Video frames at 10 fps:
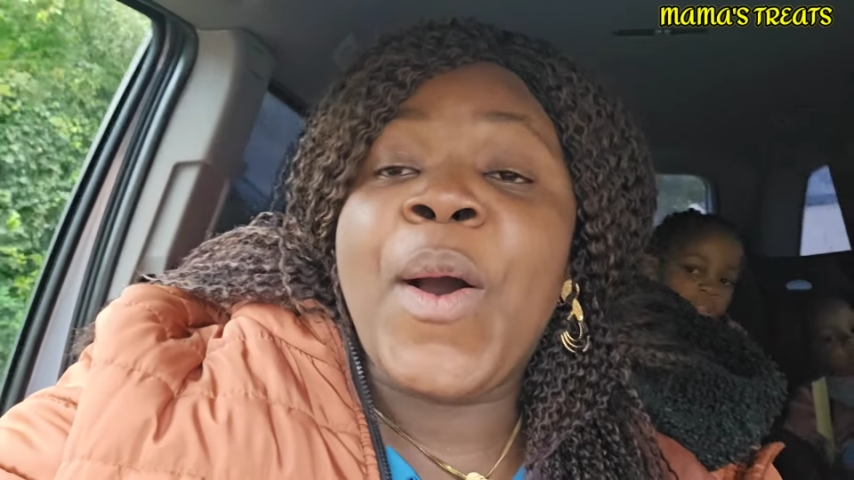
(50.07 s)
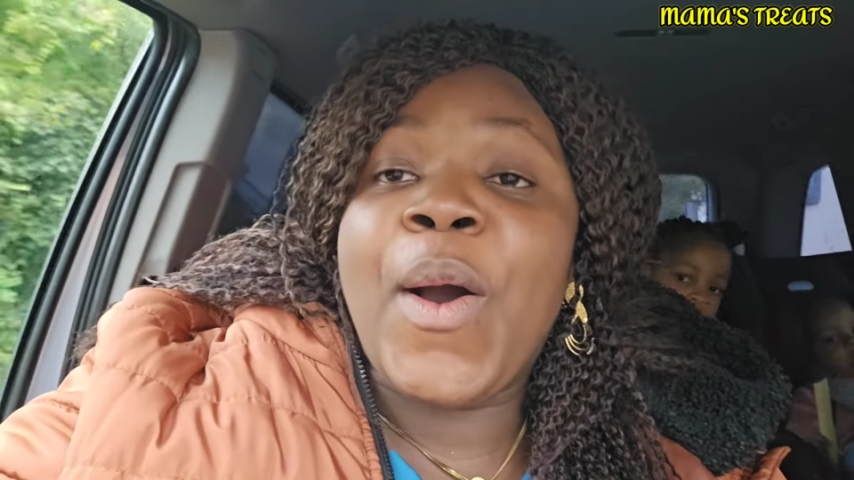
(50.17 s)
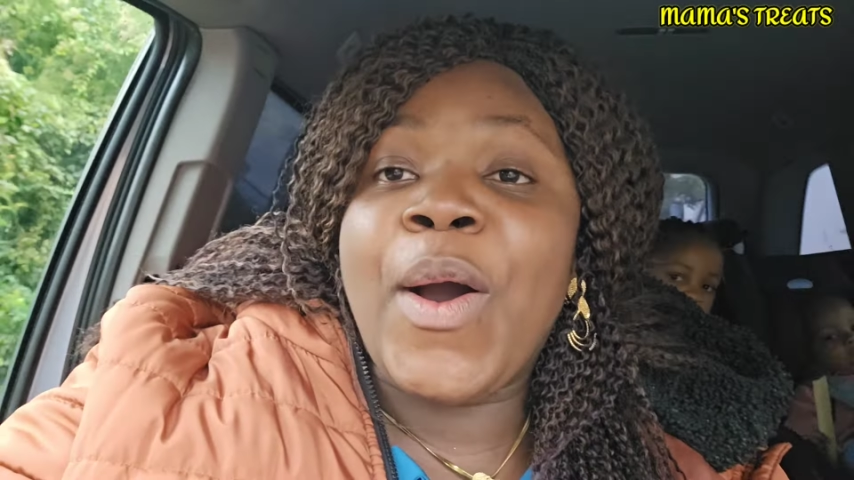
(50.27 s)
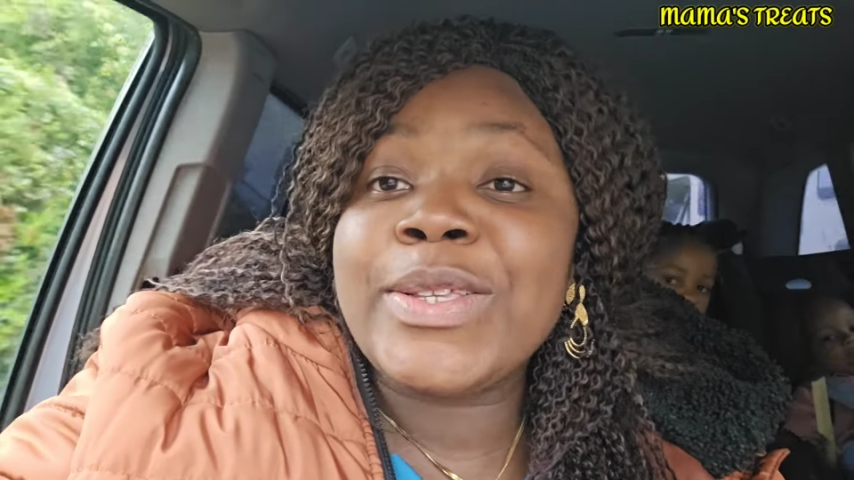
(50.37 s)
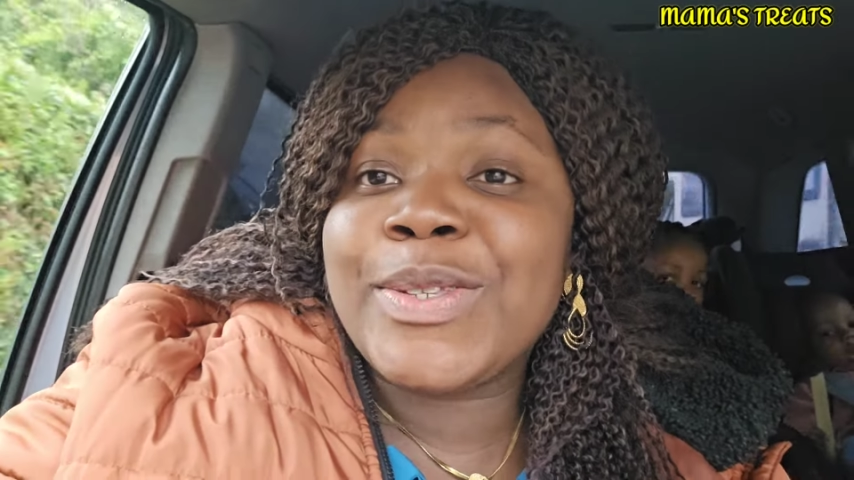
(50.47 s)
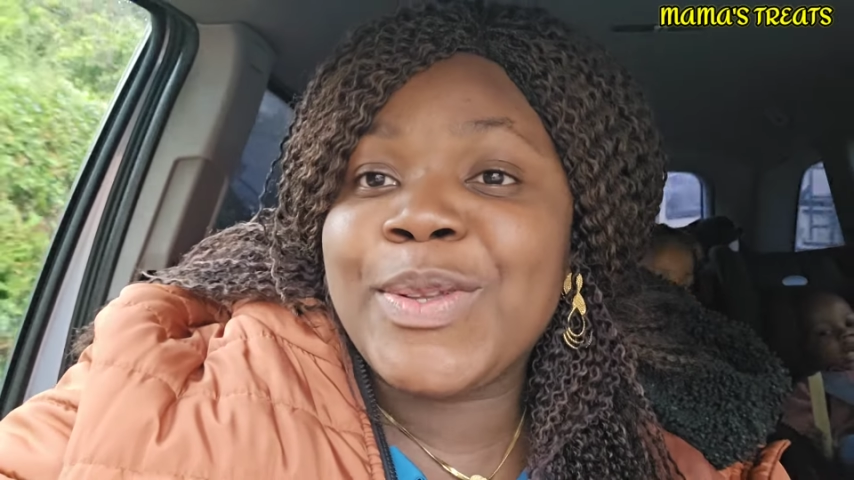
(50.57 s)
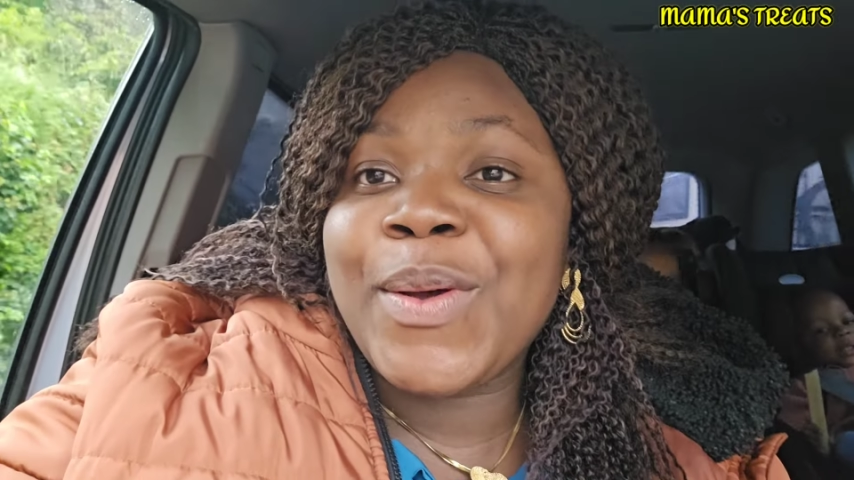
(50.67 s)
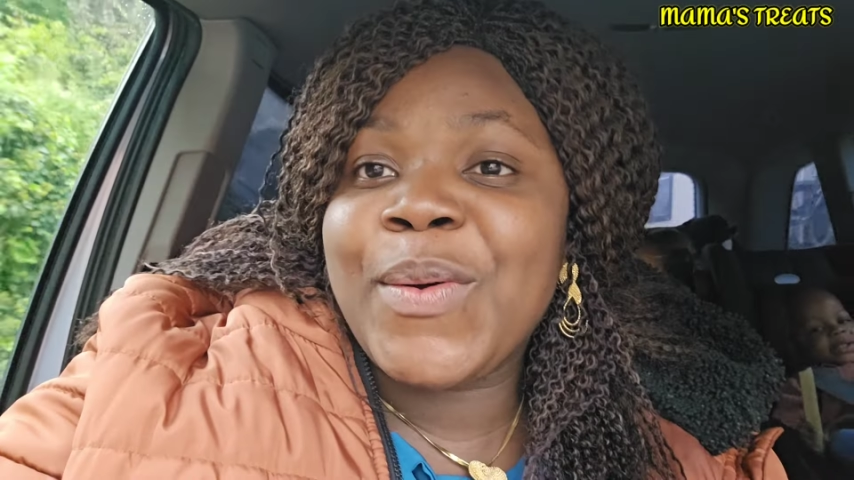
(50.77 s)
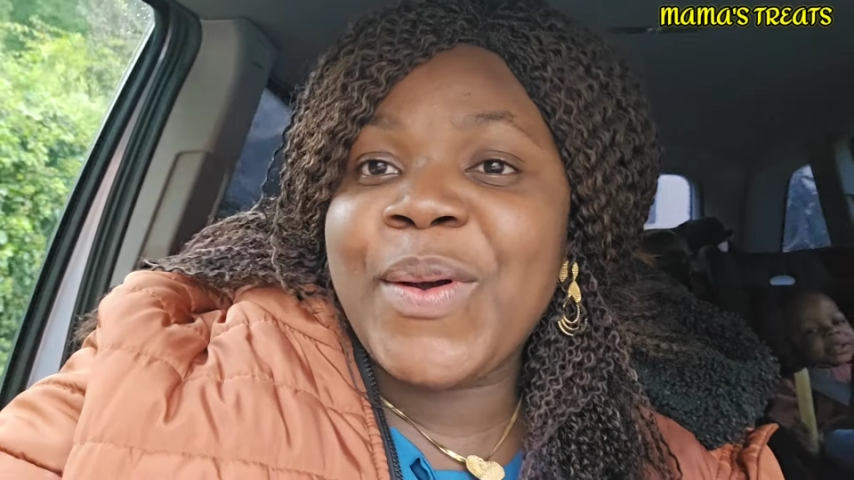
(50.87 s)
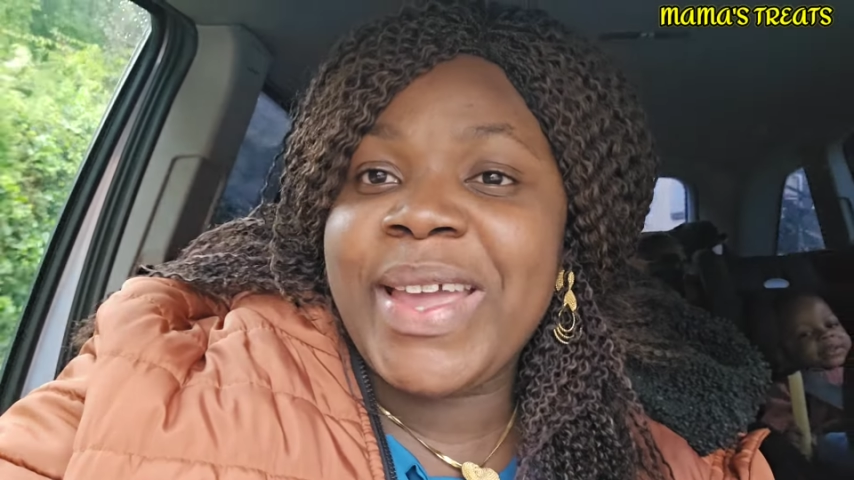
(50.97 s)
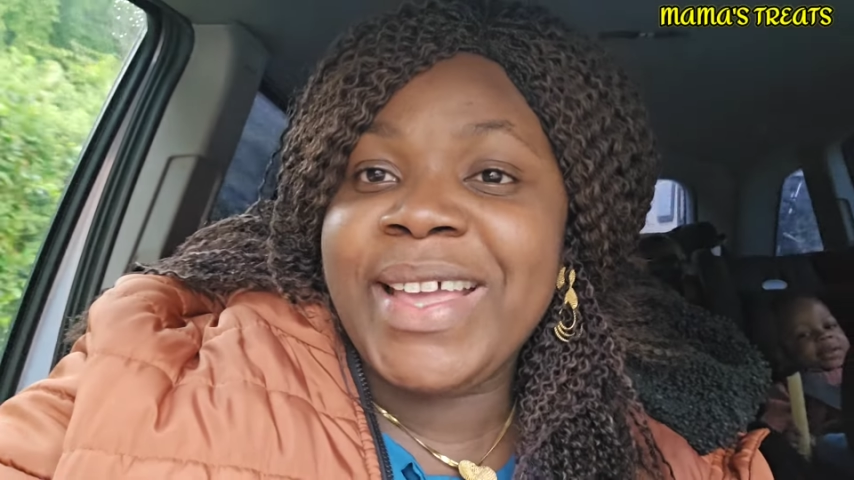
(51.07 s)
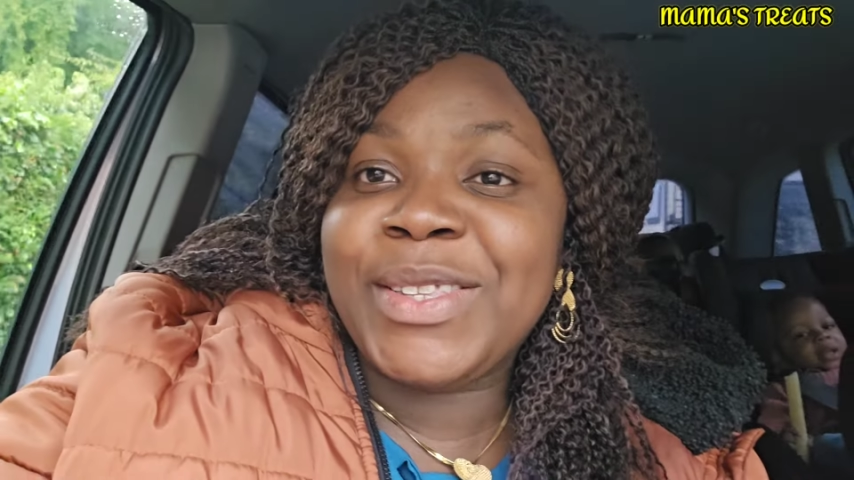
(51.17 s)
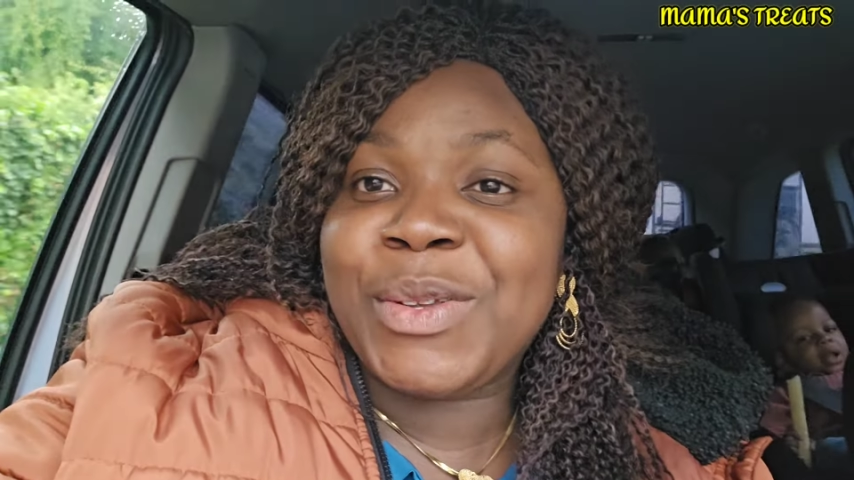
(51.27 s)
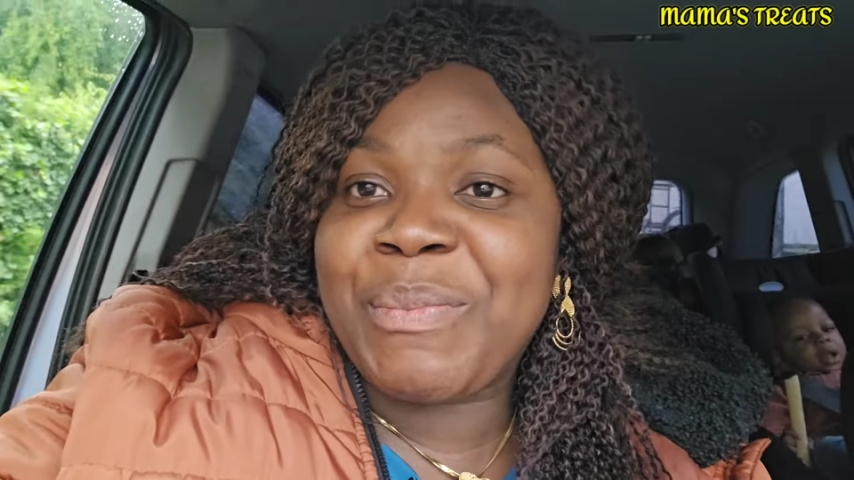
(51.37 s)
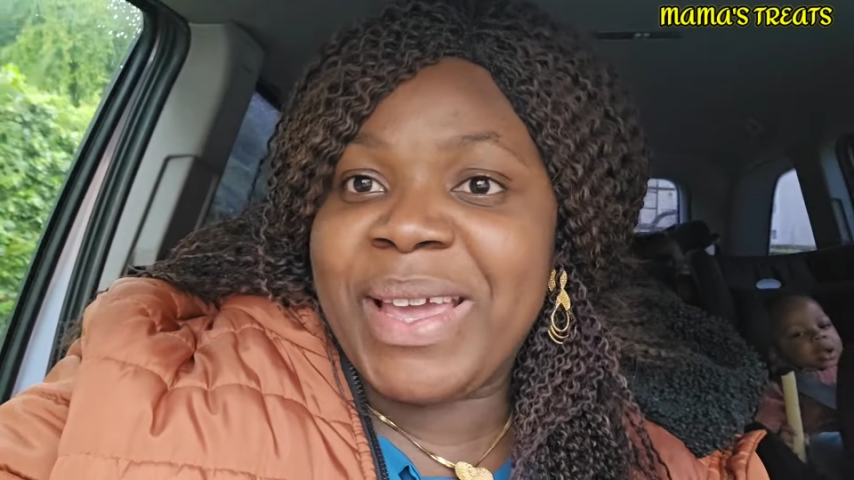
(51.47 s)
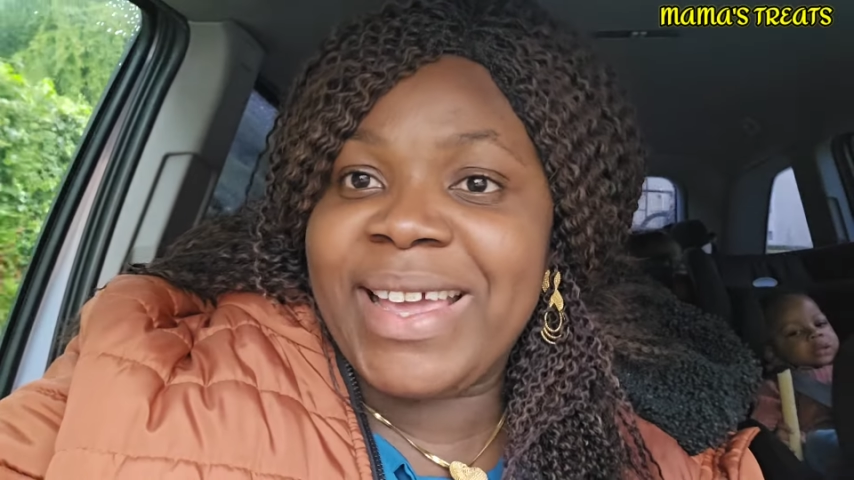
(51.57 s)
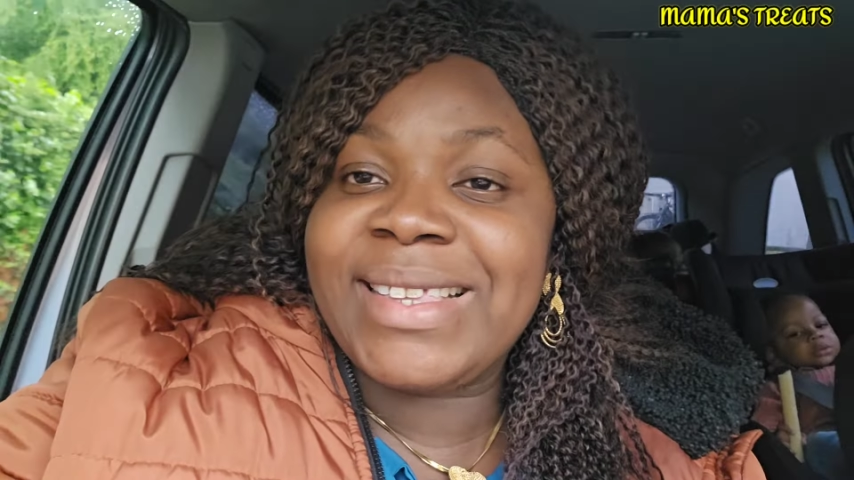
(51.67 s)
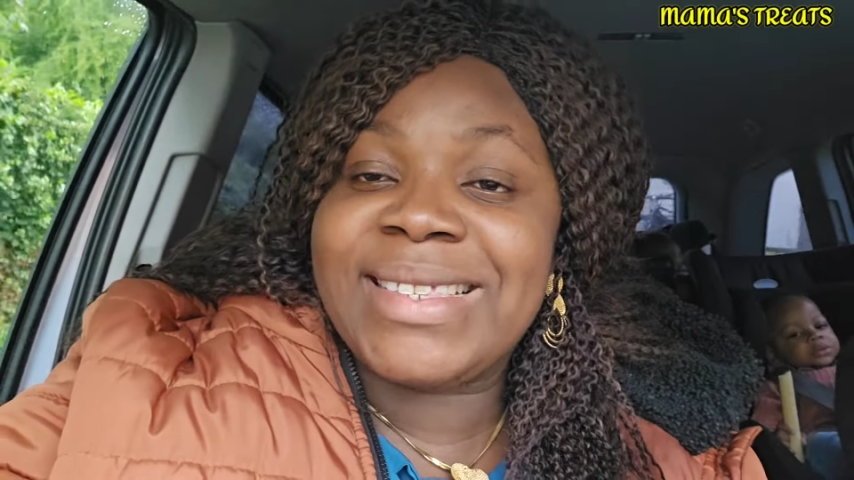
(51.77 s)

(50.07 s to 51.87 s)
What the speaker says: also going to be